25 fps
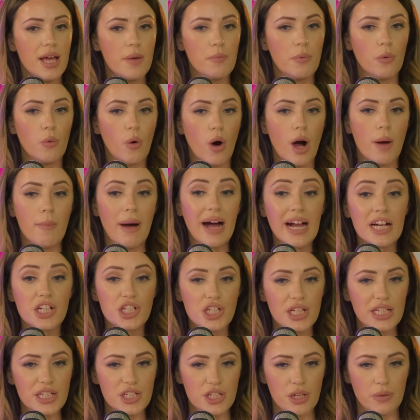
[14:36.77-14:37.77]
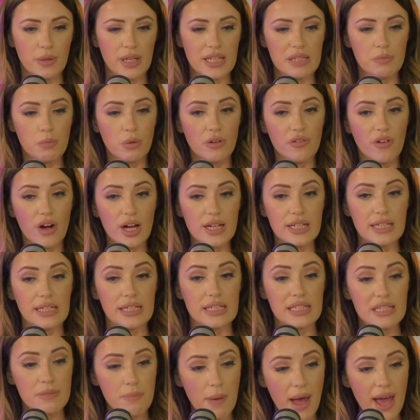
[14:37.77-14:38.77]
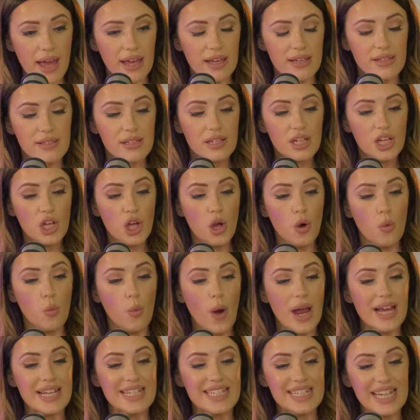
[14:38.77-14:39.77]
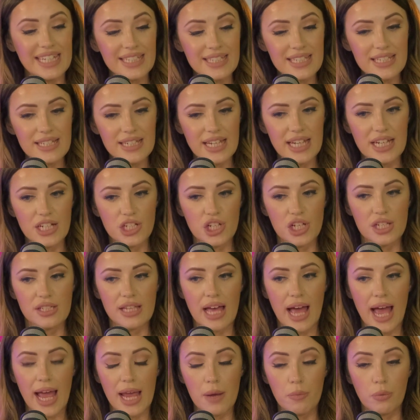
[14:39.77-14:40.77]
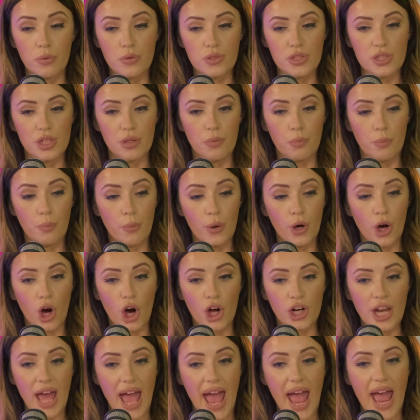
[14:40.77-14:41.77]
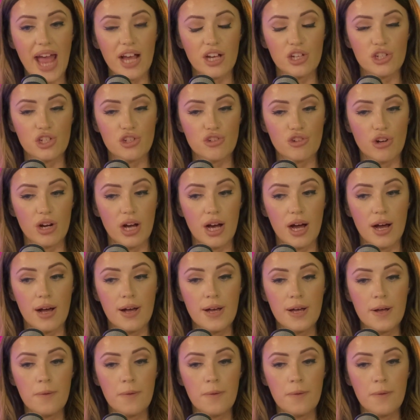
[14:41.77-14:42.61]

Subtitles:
But what I'm actually doing is providing a space where dance teachers are able to put on extra